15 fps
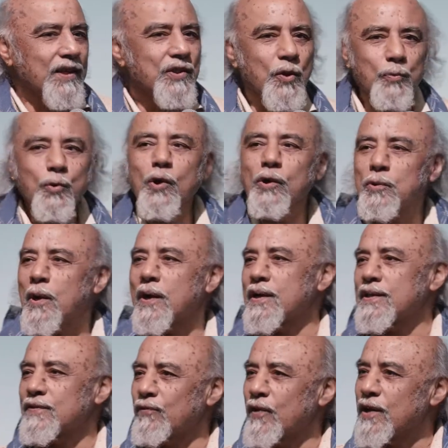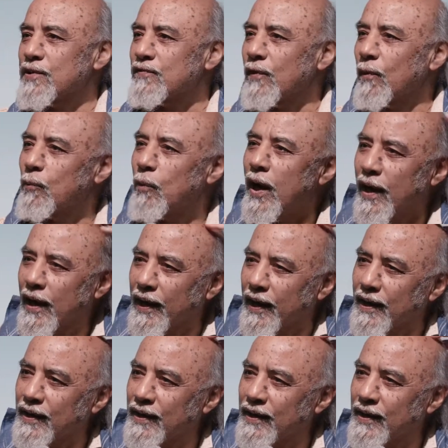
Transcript: So pourquoi is French for why.